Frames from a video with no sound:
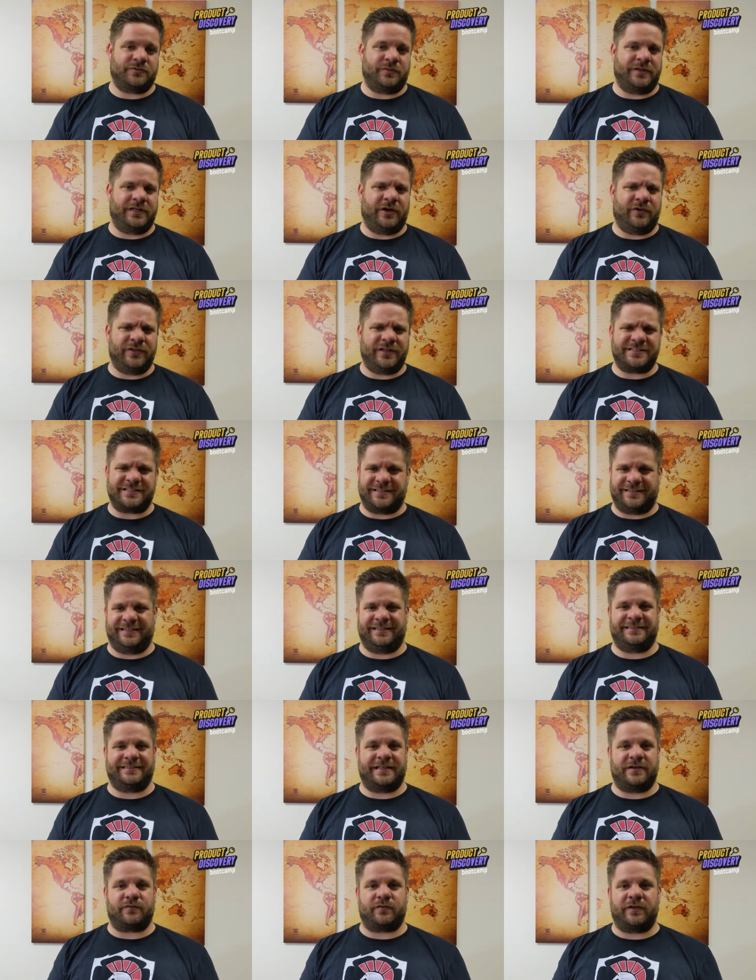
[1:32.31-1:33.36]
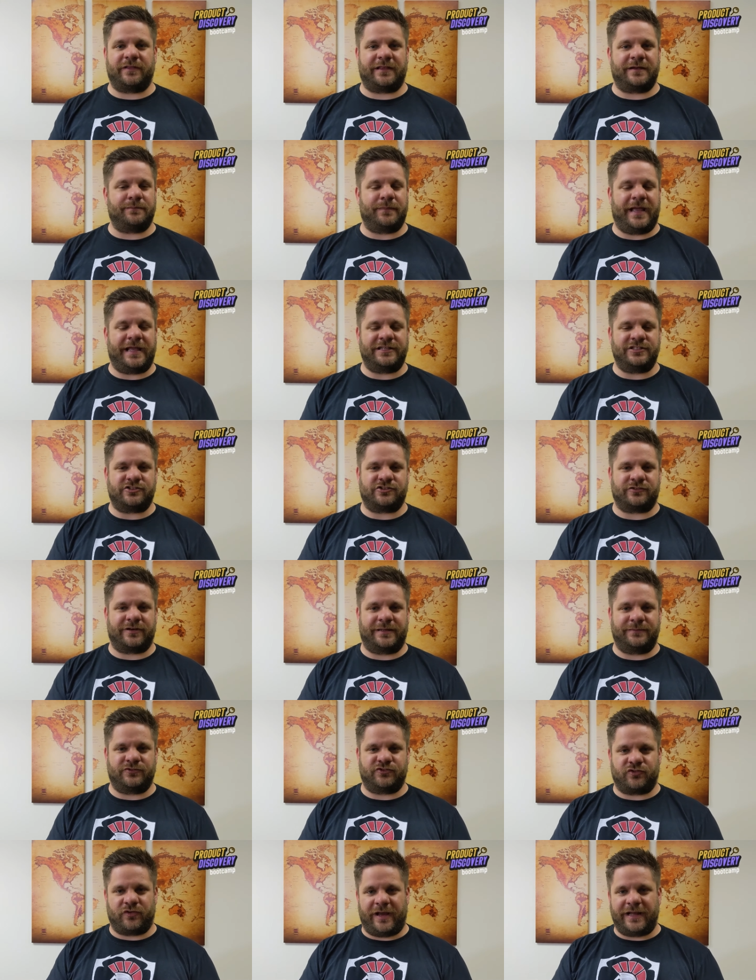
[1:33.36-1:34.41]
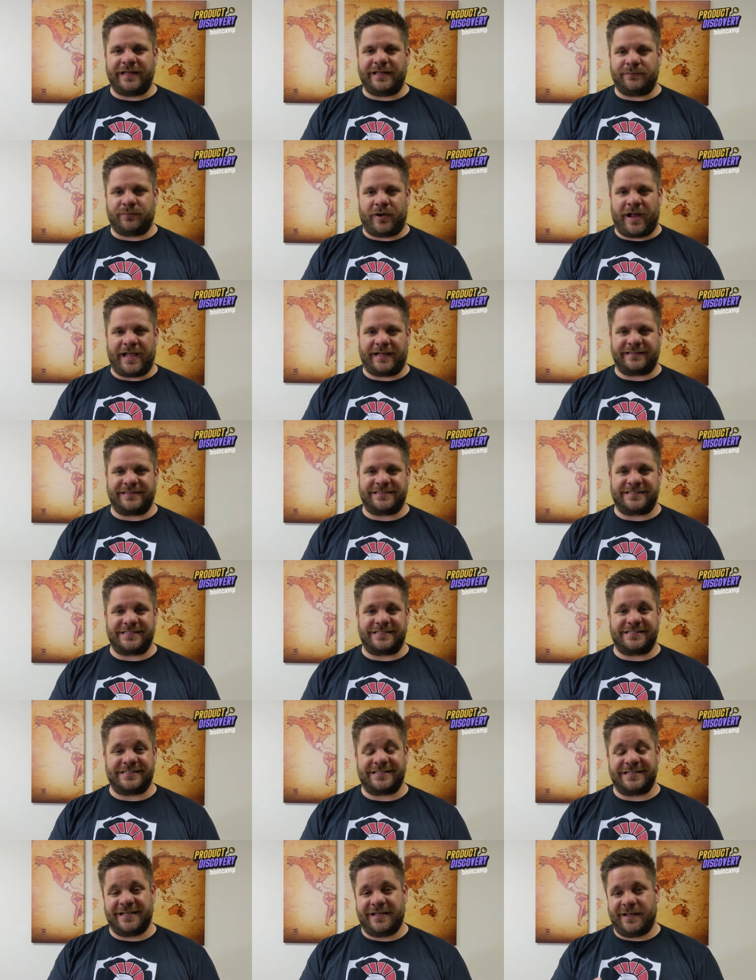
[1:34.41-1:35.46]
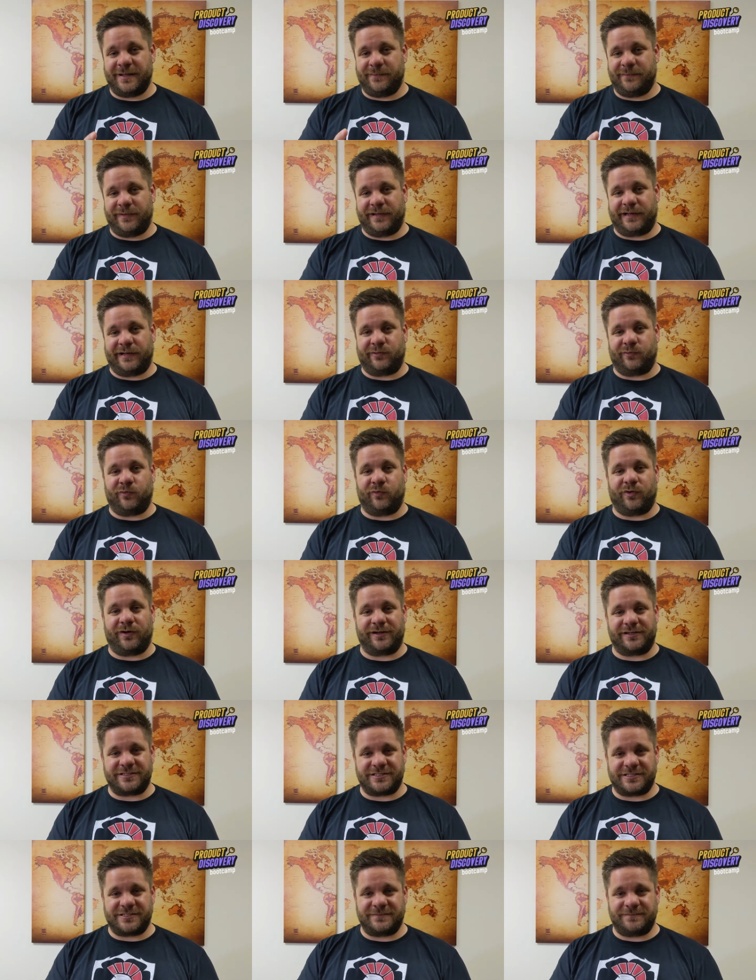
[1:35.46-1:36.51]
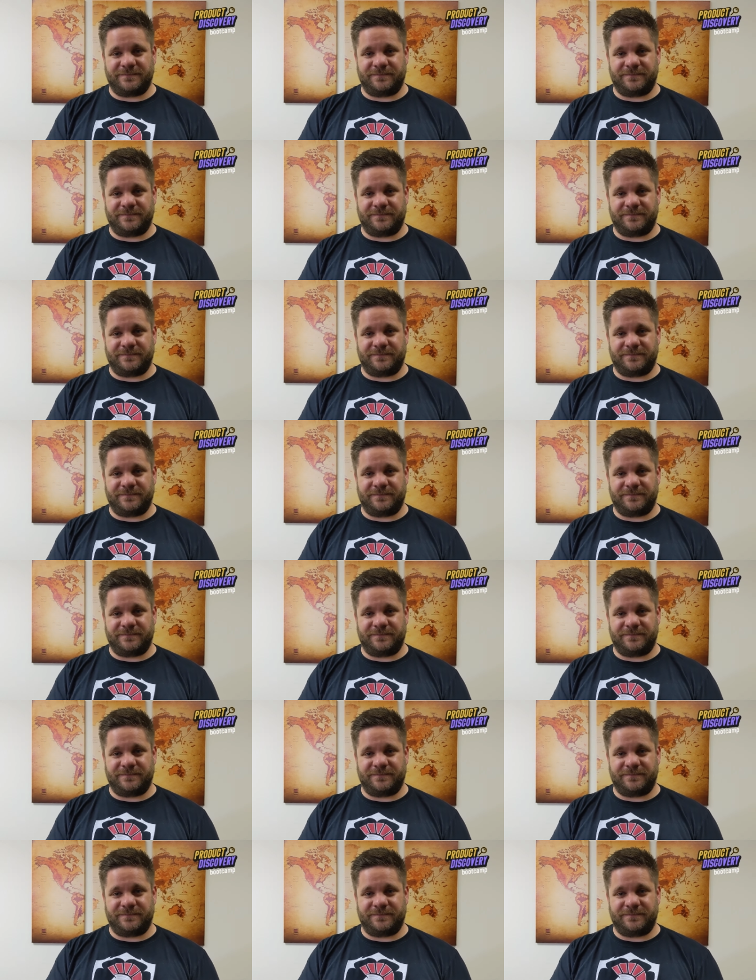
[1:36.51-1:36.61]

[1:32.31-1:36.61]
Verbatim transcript: We know that's a little different than mainstream training practices, but it works.